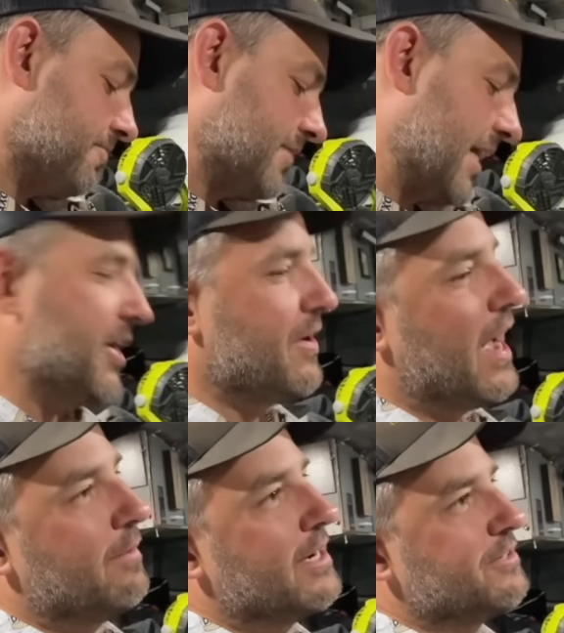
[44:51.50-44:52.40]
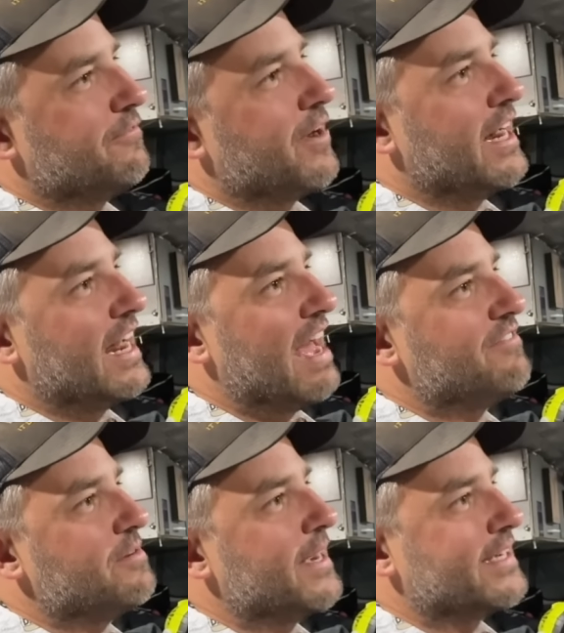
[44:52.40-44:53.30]
And here I was afraid I'd
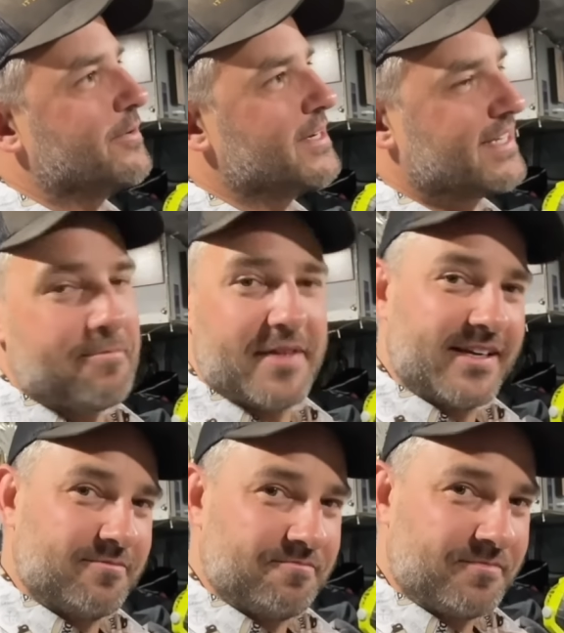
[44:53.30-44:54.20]
have to mix it with something.